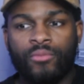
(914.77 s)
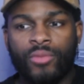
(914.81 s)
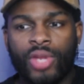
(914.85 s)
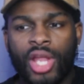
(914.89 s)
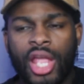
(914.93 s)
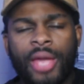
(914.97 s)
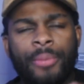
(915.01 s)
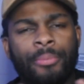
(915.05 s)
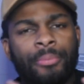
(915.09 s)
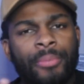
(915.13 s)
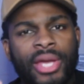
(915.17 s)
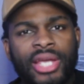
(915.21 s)

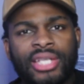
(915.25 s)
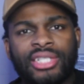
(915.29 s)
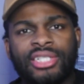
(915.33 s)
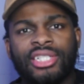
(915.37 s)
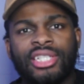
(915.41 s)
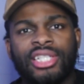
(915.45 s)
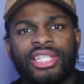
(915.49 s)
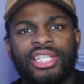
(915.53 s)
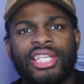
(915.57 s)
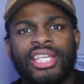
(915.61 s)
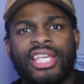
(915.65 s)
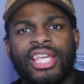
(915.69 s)
And
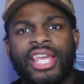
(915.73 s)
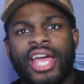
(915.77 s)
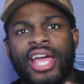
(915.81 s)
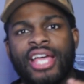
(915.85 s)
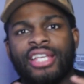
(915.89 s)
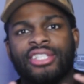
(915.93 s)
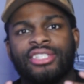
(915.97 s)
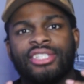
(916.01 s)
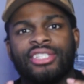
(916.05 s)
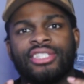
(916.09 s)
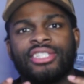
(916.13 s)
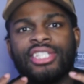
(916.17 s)
basically, he has
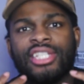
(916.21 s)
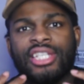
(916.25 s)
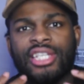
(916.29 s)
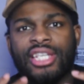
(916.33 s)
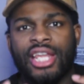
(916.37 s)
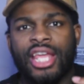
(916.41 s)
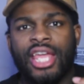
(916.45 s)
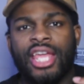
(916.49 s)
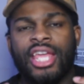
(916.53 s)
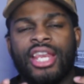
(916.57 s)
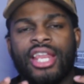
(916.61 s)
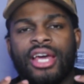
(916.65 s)
this
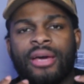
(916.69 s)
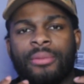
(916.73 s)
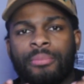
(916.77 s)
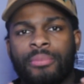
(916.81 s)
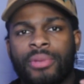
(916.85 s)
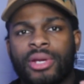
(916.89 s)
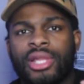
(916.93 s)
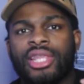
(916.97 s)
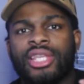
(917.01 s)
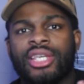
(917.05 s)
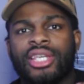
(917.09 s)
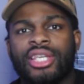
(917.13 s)
innate
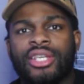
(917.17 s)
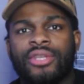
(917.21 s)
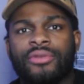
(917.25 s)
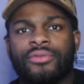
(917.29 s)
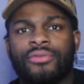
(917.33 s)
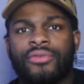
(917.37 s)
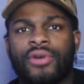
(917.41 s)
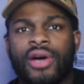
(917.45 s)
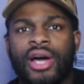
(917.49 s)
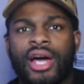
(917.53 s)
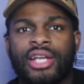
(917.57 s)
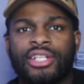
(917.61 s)
ability to
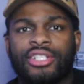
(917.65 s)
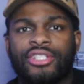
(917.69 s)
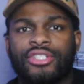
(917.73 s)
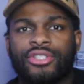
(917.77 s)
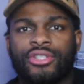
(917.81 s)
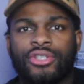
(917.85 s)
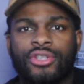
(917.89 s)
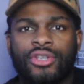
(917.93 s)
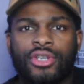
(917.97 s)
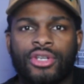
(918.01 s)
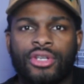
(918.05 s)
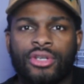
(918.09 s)
find
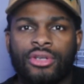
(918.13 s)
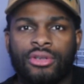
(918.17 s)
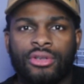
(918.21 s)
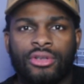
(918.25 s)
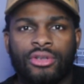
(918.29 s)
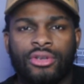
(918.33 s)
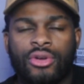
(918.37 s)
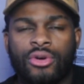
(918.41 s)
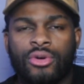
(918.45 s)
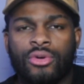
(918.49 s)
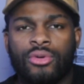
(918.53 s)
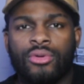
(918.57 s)
certain,
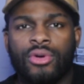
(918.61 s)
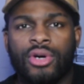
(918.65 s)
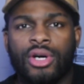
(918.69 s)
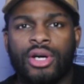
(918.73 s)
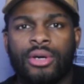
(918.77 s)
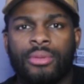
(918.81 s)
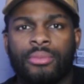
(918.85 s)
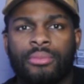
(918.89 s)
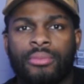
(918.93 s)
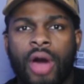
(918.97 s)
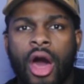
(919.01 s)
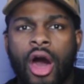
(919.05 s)

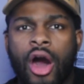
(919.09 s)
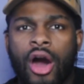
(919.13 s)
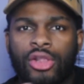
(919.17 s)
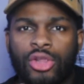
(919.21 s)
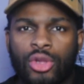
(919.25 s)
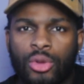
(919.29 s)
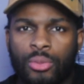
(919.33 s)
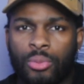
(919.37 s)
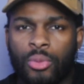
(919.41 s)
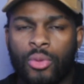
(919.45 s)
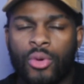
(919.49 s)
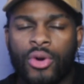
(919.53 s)
hollow
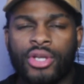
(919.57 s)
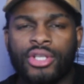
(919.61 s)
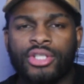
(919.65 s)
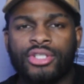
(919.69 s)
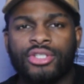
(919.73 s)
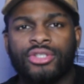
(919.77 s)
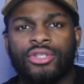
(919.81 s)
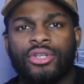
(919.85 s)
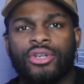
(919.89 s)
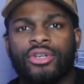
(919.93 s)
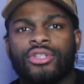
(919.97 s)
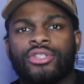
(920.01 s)

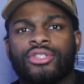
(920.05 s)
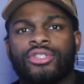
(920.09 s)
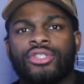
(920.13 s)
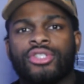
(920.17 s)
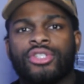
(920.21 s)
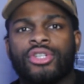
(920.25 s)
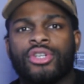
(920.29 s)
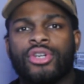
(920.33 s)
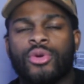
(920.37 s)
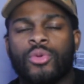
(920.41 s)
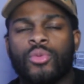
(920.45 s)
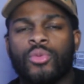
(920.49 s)
points or
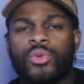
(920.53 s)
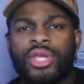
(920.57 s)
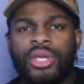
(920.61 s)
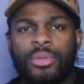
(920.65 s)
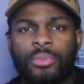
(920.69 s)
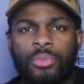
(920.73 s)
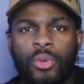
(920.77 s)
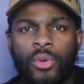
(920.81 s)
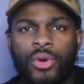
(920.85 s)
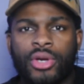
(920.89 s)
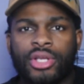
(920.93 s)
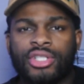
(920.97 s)
certain weak
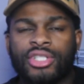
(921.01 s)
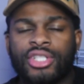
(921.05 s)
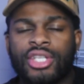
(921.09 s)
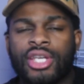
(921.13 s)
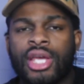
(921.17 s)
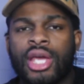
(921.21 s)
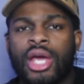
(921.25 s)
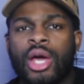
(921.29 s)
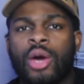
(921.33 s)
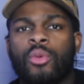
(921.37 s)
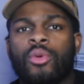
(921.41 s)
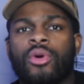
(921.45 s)
points
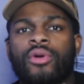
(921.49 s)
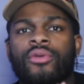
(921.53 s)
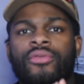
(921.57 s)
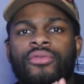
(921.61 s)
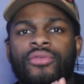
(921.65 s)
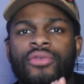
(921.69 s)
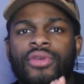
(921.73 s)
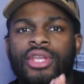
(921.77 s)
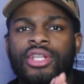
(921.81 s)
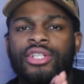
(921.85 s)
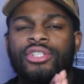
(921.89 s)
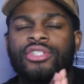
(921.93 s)

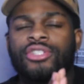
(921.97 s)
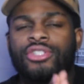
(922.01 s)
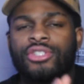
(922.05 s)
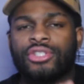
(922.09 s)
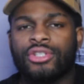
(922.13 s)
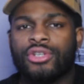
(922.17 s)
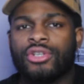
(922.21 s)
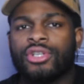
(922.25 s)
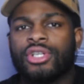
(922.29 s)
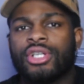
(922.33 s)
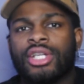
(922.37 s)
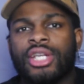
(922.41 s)
within
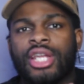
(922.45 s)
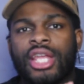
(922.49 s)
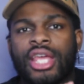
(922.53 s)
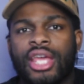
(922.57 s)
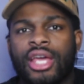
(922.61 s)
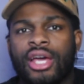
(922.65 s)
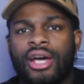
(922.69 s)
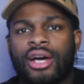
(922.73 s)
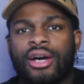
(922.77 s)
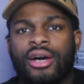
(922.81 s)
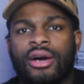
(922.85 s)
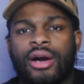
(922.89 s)
certain
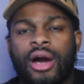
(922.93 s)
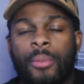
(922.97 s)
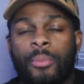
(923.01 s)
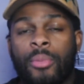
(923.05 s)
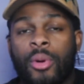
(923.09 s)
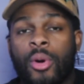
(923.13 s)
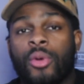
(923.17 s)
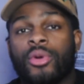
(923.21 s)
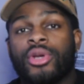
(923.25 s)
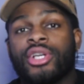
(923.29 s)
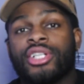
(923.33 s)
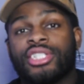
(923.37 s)

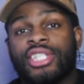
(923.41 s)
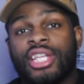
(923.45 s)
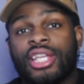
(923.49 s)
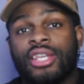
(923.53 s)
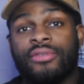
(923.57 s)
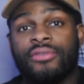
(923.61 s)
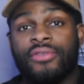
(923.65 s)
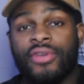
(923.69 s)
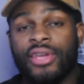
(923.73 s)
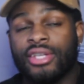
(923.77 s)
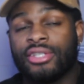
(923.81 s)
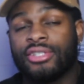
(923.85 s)
opponents that he
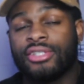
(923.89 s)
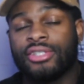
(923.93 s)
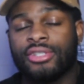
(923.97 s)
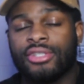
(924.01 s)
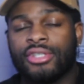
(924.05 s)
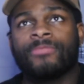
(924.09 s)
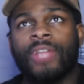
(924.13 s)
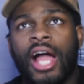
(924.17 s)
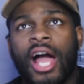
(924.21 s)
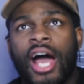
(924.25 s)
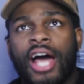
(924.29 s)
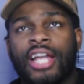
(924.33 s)
faces.
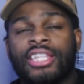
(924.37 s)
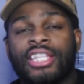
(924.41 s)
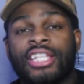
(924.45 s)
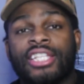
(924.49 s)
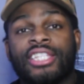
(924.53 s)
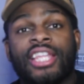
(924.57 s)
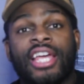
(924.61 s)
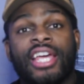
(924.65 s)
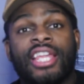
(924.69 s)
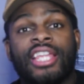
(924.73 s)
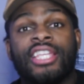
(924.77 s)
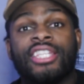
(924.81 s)
I think
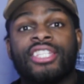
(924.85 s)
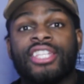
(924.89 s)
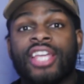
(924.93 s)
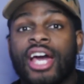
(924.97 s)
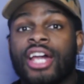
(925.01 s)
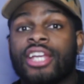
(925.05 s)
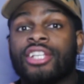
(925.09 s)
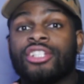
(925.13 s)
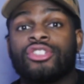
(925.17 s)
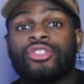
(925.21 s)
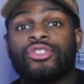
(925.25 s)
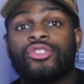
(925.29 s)
that he's kind
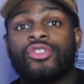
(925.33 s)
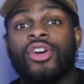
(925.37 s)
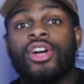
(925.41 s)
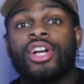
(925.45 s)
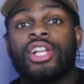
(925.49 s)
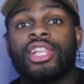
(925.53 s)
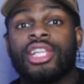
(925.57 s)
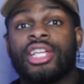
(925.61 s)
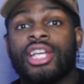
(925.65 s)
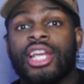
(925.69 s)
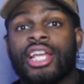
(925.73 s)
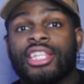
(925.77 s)
of
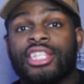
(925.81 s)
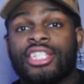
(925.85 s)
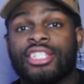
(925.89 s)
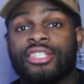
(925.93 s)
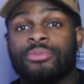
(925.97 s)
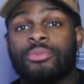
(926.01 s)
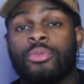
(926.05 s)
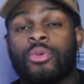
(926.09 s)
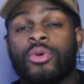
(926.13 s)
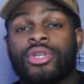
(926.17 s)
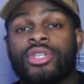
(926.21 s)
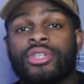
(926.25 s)
struggling at this
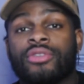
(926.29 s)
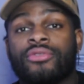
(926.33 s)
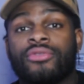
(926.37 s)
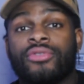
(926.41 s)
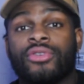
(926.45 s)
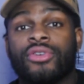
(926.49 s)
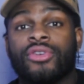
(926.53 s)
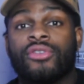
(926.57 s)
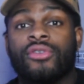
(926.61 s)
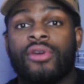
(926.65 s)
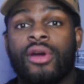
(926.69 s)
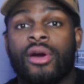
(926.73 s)
point to
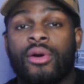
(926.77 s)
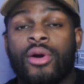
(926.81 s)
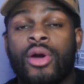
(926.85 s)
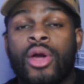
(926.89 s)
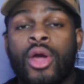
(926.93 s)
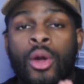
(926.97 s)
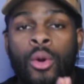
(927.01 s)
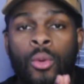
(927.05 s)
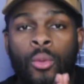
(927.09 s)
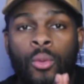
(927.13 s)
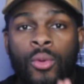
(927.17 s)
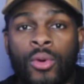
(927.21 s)
figure out
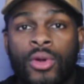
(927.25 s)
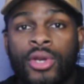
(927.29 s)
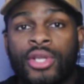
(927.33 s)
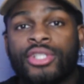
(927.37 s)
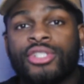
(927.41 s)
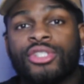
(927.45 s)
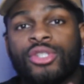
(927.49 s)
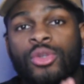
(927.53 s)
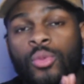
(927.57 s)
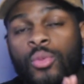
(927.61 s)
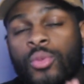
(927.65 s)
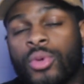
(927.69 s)
what is
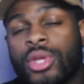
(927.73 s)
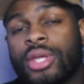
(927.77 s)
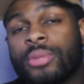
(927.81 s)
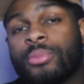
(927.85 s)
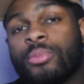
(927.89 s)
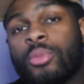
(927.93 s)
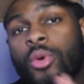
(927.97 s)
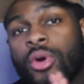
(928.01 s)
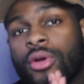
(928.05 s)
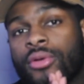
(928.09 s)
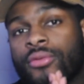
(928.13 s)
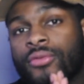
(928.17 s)
the weak
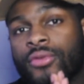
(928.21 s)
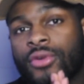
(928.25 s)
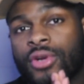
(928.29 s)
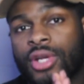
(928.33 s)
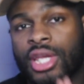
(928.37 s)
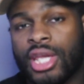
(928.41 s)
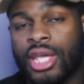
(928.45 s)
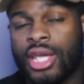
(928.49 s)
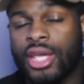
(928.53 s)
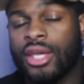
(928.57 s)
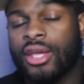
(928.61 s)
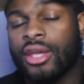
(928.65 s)
point for
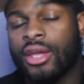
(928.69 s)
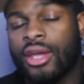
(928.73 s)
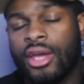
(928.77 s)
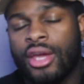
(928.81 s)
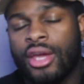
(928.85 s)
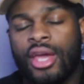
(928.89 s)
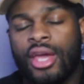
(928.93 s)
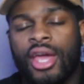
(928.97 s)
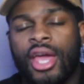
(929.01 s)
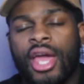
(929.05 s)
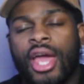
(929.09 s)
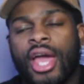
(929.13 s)
King.
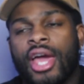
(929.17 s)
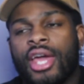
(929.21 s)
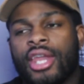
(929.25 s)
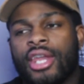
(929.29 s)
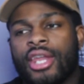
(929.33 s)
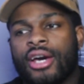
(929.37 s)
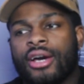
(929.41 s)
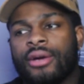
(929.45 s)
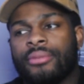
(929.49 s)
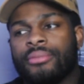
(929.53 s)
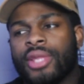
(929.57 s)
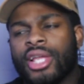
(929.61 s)
And
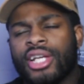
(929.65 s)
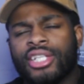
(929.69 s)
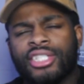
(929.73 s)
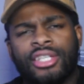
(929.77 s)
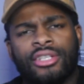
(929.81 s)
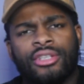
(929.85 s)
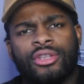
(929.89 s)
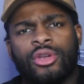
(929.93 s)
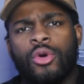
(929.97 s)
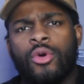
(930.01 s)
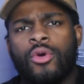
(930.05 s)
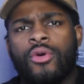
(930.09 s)
like I
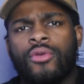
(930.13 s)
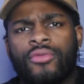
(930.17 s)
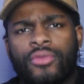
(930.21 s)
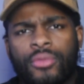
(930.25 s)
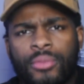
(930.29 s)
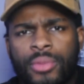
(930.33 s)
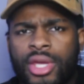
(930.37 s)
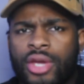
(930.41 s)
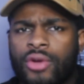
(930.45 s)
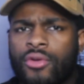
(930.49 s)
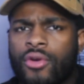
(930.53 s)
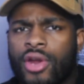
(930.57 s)
said, going from
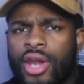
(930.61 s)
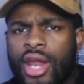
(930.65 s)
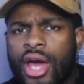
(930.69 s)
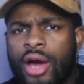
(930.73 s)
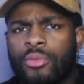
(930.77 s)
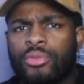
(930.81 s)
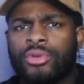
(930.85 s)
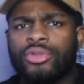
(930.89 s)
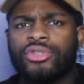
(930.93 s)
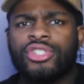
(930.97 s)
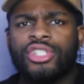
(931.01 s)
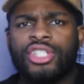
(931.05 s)
here on out,
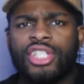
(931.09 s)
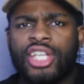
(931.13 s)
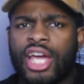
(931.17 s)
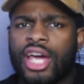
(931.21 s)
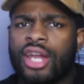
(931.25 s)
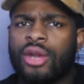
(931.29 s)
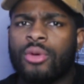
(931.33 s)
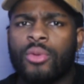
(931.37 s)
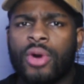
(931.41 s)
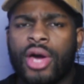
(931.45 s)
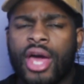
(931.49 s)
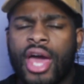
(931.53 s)
we'll see kind
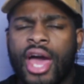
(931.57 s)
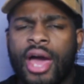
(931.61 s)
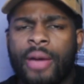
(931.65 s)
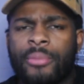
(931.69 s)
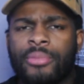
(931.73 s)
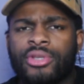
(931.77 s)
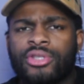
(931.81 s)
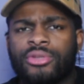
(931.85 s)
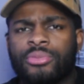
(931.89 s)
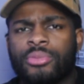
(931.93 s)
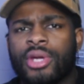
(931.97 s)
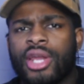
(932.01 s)
of what
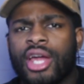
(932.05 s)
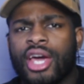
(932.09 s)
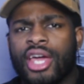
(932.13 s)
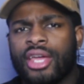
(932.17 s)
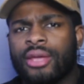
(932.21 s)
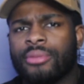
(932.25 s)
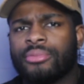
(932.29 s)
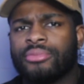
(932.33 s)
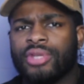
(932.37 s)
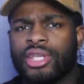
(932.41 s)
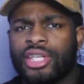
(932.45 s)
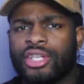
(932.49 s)
happens, but I
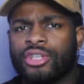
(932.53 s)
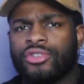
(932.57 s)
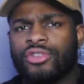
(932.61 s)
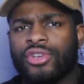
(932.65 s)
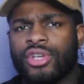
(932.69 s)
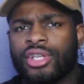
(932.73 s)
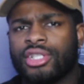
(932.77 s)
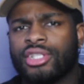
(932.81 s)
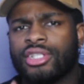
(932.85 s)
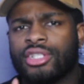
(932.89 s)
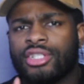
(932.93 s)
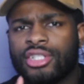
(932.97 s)
am
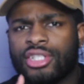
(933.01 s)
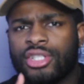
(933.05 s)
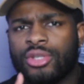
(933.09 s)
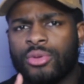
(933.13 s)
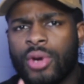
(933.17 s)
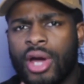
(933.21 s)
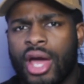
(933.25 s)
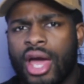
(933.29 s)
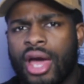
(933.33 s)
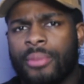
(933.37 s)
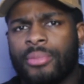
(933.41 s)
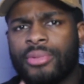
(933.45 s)
interested to see
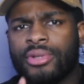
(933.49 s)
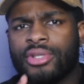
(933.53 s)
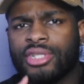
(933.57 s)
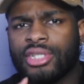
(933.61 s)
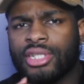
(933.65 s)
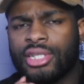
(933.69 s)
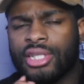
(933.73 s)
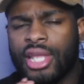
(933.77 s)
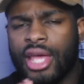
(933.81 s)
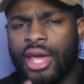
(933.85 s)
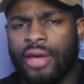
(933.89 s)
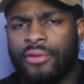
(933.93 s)
what happens
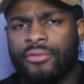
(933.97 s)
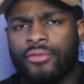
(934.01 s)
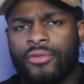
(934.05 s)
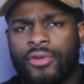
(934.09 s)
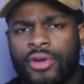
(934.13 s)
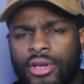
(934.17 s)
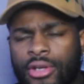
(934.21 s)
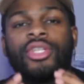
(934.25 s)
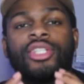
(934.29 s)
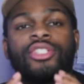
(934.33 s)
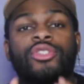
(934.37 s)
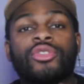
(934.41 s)
in that front.
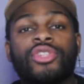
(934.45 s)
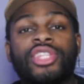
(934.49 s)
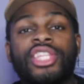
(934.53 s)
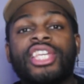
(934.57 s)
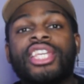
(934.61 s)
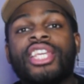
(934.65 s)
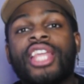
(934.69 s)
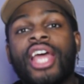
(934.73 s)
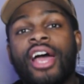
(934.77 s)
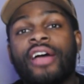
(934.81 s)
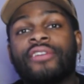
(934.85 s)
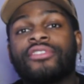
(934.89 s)
So
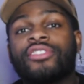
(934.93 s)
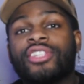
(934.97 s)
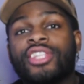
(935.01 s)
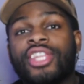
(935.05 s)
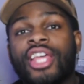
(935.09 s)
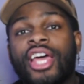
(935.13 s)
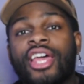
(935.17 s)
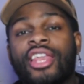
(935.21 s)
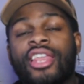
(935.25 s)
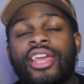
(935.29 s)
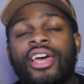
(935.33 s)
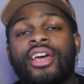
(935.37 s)
then
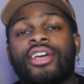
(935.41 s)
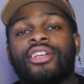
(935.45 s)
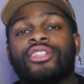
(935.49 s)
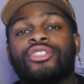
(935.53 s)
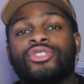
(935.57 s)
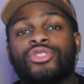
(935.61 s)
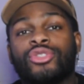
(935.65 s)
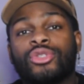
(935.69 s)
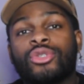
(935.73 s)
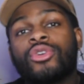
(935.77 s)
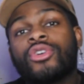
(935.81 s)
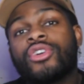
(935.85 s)
after that,
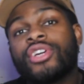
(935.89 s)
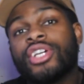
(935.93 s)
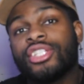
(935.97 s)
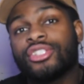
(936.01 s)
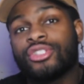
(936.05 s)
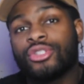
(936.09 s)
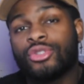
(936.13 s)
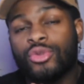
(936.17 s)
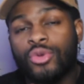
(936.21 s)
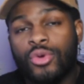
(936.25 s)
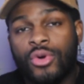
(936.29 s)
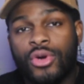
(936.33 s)

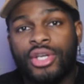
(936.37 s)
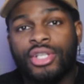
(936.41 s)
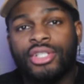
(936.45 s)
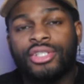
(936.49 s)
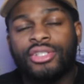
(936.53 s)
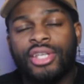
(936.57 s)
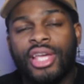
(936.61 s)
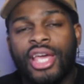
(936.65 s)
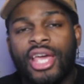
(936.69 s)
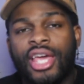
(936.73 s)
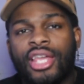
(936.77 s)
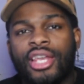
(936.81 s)
Zoro hears a
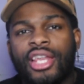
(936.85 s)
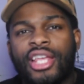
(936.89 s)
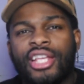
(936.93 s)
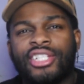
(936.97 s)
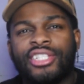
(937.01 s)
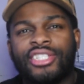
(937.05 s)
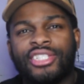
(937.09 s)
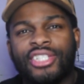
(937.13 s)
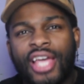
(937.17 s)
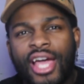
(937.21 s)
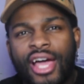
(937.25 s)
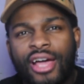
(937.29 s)
noise,
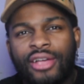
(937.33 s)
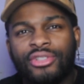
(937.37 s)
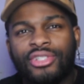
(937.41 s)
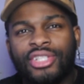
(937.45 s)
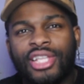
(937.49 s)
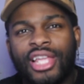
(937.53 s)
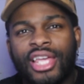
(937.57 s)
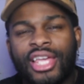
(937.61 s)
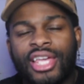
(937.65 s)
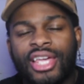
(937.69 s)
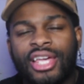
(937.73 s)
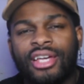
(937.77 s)
and it
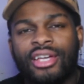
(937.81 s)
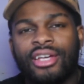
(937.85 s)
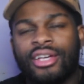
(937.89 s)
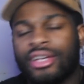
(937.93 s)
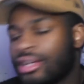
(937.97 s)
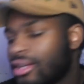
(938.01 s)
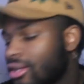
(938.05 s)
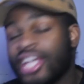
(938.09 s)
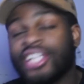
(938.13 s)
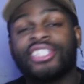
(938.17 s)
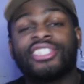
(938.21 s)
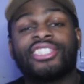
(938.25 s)
sounds like
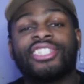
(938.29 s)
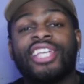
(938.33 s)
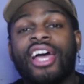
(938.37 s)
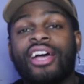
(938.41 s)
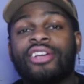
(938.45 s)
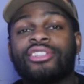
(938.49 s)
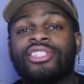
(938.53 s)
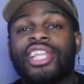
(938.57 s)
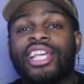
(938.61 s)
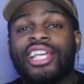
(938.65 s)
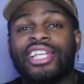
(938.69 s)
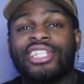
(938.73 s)
a
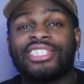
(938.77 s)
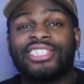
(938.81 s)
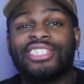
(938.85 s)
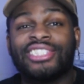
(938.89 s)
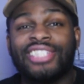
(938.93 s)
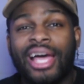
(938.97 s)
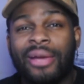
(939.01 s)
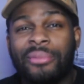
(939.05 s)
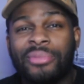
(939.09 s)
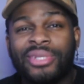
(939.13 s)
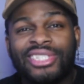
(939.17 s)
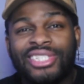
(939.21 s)

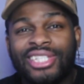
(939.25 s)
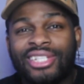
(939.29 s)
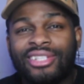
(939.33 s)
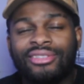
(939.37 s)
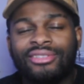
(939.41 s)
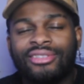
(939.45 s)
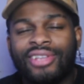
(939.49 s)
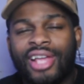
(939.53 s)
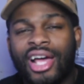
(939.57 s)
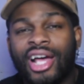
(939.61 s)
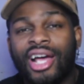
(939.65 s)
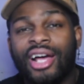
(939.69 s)

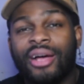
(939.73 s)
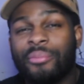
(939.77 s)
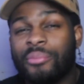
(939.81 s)
samisen.